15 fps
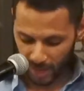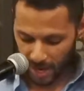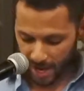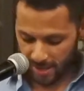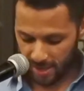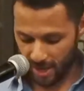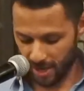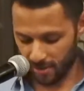
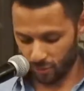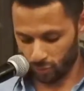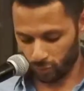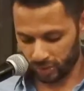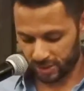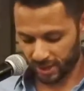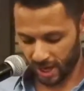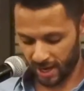And then
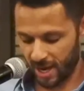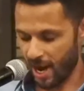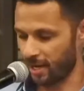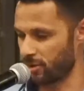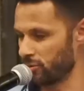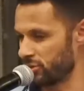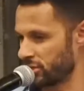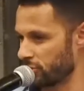once I got
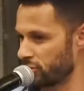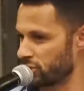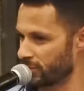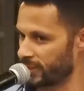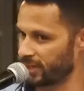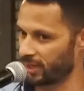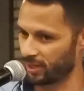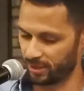used to
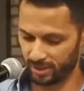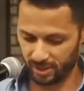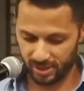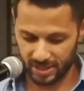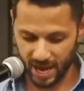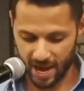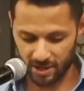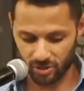shimming in
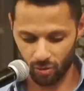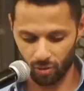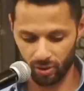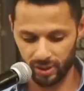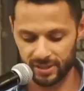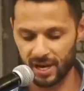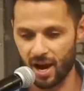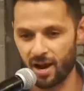Sass all
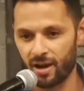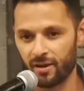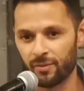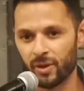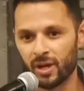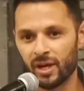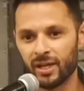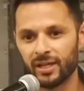the time,
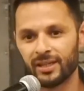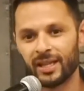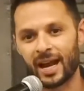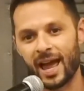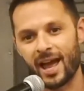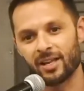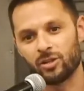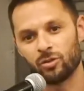then
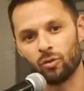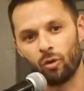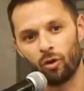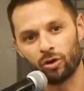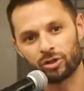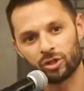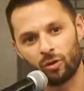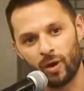I had to
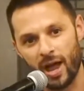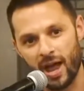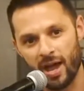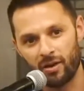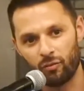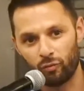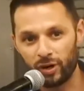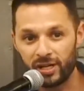also
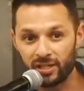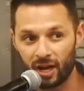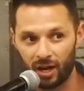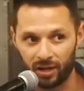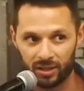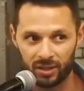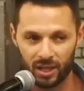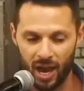add
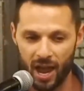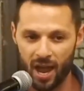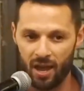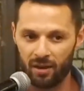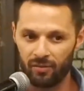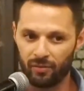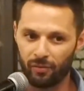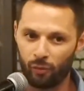Redux.
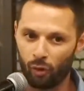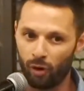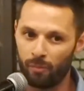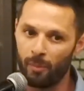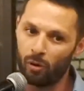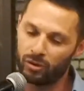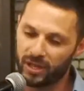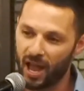And for
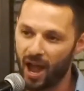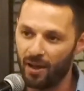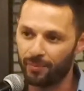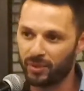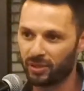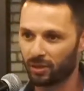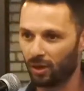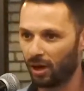most
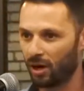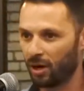apps,